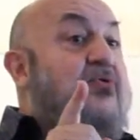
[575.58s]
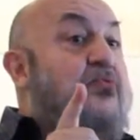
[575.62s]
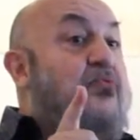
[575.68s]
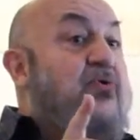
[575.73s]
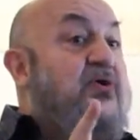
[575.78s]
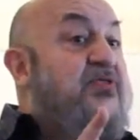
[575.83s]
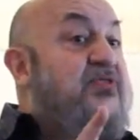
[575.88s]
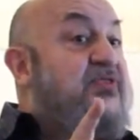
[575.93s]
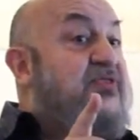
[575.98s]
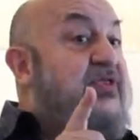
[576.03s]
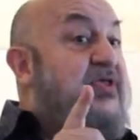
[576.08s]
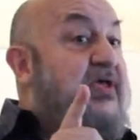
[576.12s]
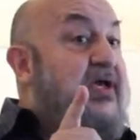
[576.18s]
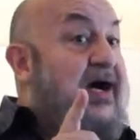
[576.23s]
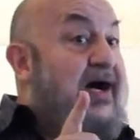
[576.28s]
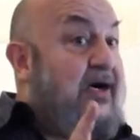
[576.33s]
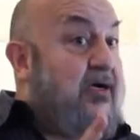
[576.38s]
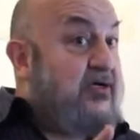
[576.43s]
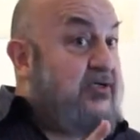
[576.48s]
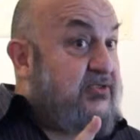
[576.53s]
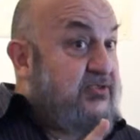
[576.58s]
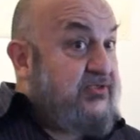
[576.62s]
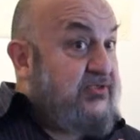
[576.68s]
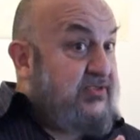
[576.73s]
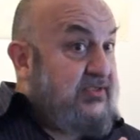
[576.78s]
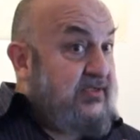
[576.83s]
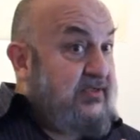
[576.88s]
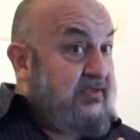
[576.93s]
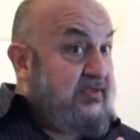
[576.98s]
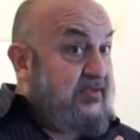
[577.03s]
with the
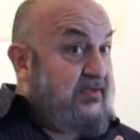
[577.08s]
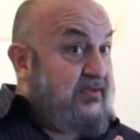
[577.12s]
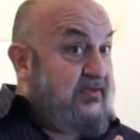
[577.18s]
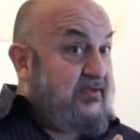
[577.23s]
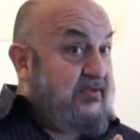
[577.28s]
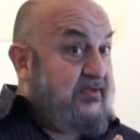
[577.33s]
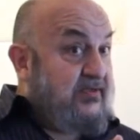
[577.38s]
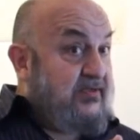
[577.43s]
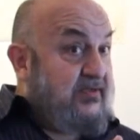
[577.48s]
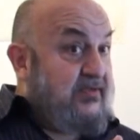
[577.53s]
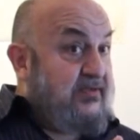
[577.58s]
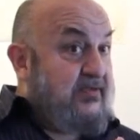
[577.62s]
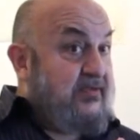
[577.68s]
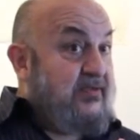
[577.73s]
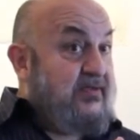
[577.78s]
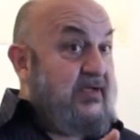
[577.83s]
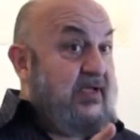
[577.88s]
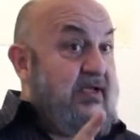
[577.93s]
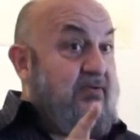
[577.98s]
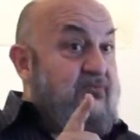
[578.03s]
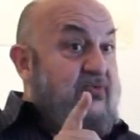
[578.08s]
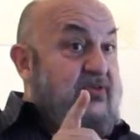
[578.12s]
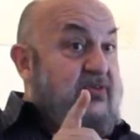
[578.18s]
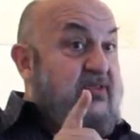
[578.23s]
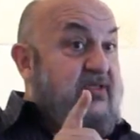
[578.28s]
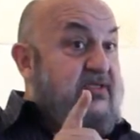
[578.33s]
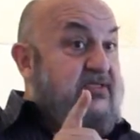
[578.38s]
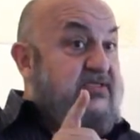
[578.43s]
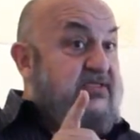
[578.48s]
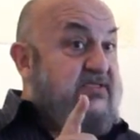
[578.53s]
artist and what
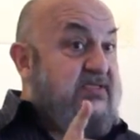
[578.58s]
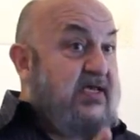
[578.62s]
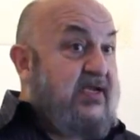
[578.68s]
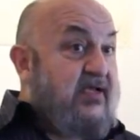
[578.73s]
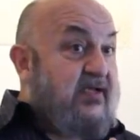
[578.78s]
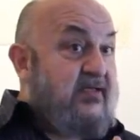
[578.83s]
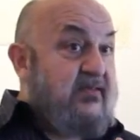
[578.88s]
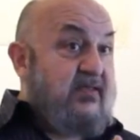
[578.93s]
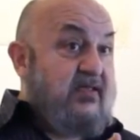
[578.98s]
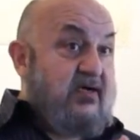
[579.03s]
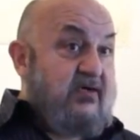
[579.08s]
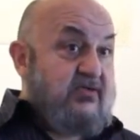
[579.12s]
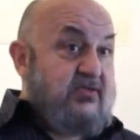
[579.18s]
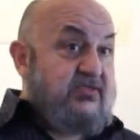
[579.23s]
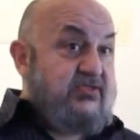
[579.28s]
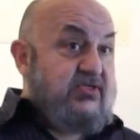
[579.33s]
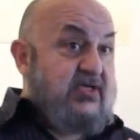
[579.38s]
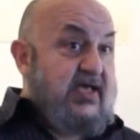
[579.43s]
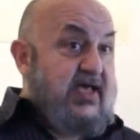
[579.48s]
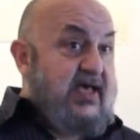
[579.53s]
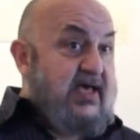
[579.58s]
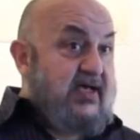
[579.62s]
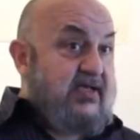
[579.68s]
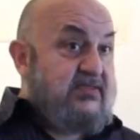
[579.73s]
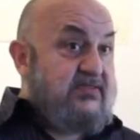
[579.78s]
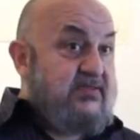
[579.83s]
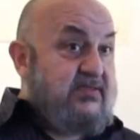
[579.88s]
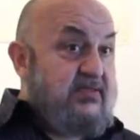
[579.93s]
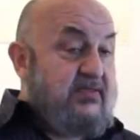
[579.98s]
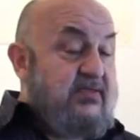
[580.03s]
the aesthetic the artist
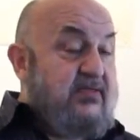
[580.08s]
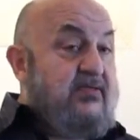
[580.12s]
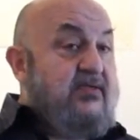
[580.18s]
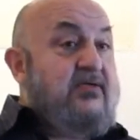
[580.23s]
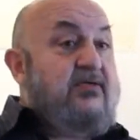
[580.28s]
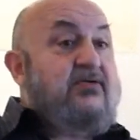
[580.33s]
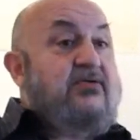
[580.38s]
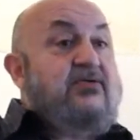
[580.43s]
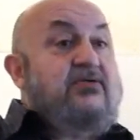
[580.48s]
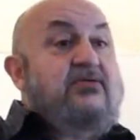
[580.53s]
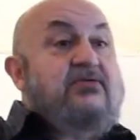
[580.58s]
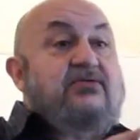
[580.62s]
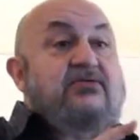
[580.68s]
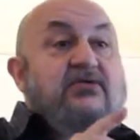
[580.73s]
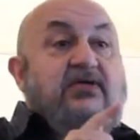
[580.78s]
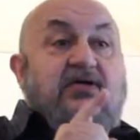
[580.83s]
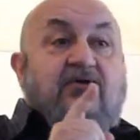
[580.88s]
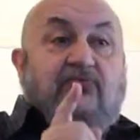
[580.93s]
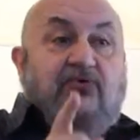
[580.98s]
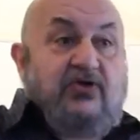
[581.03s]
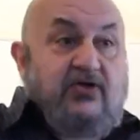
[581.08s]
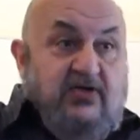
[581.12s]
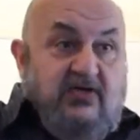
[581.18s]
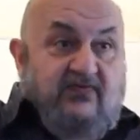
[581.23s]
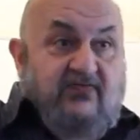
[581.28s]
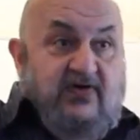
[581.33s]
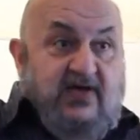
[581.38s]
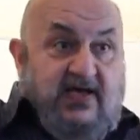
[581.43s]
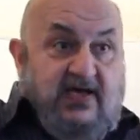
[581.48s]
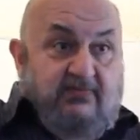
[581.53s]
has, it would have
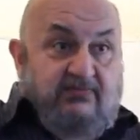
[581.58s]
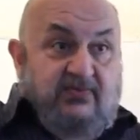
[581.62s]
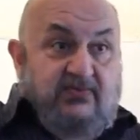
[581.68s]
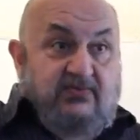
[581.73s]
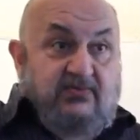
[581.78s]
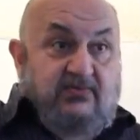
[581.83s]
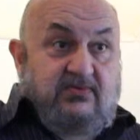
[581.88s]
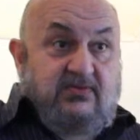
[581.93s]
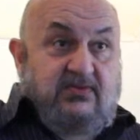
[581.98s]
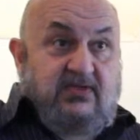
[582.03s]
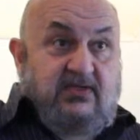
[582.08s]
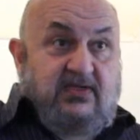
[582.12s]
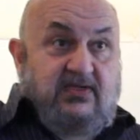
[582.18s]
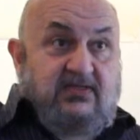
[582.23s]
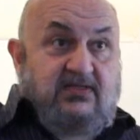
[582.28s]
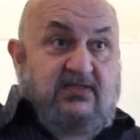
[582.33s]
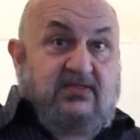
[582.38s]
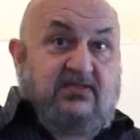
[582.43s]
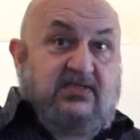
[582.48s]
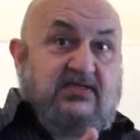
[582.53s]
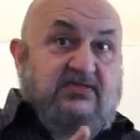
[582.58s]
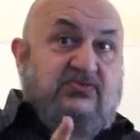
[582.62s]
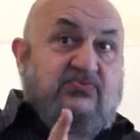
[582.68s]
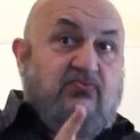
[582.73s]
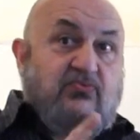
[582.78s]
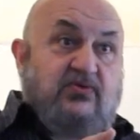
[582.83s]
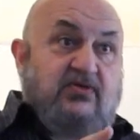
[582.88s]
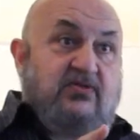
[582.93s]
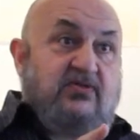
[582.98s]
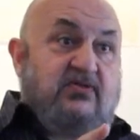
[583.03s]
never happened. And I think that's
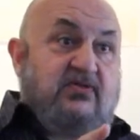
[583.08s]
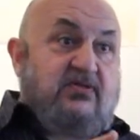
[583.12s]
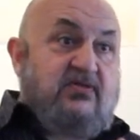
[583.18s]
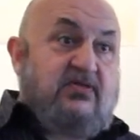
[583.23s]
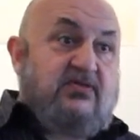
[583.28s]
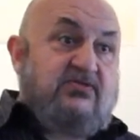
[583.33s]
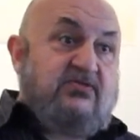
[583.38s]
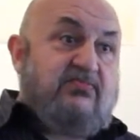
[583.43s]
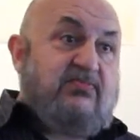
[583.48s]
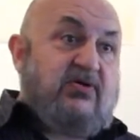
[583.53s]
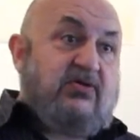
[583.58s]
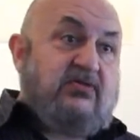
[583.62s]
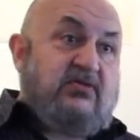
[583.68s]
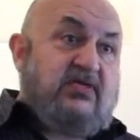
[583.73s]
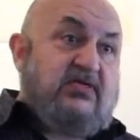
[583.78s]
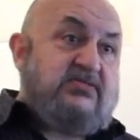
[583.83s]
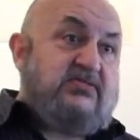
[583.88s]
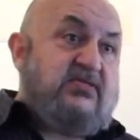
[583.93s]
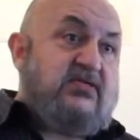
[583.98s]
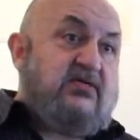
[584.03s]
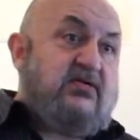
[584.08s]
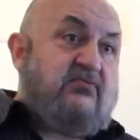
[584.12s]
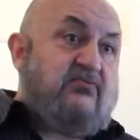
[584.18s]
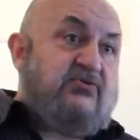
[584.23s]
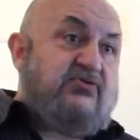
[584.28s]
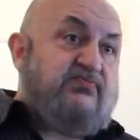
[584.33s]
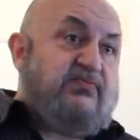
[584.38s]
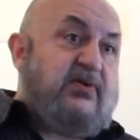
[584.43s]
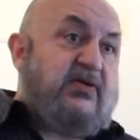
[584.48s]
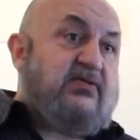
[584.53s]
one of the things about Nancy that I
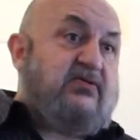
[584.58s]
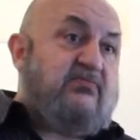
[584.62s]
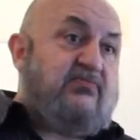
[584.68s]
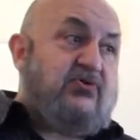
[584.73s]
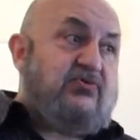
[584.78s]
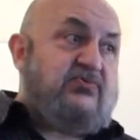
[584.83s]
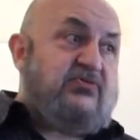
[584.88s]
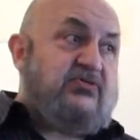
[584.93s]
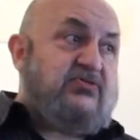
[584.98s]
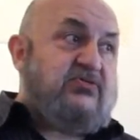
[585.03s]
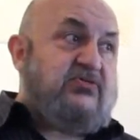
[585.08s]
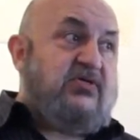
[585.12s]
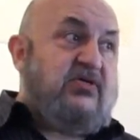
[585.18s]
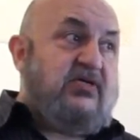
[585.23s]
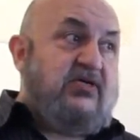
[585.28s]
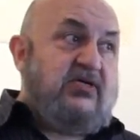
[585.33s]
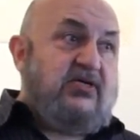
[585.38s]
respect the most is